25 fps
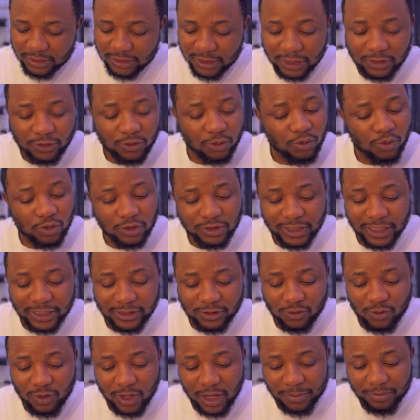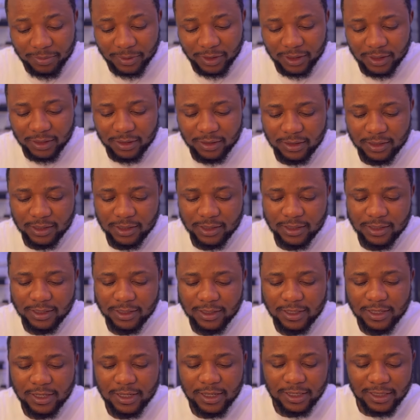Charles Okocha is not happy
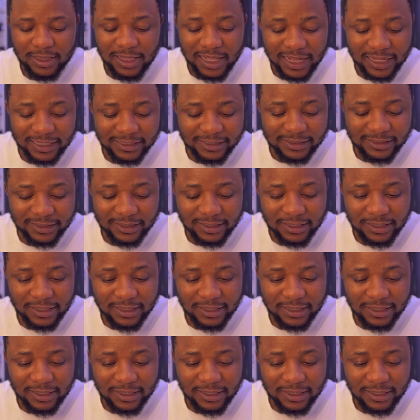that